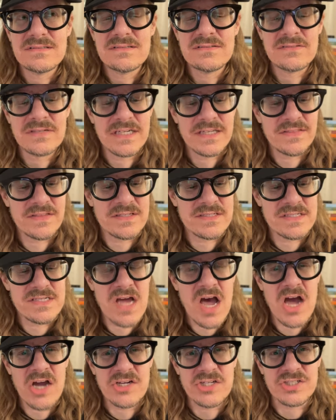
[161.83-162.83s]
Right, the
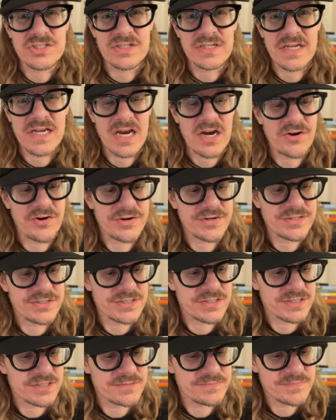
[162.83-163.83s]
doctor
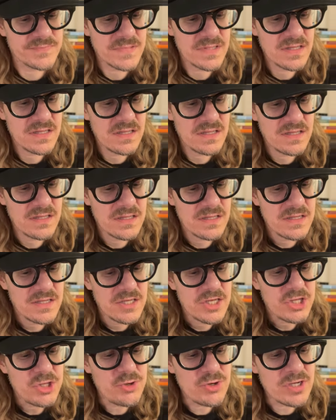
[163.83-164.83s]
character.
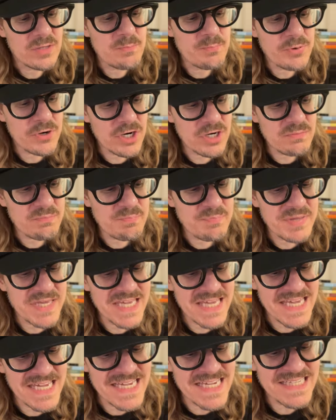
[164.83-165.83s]
You can burn
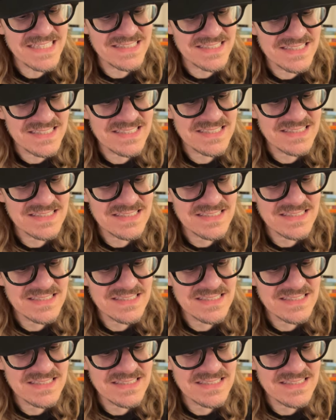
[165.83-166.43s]
peat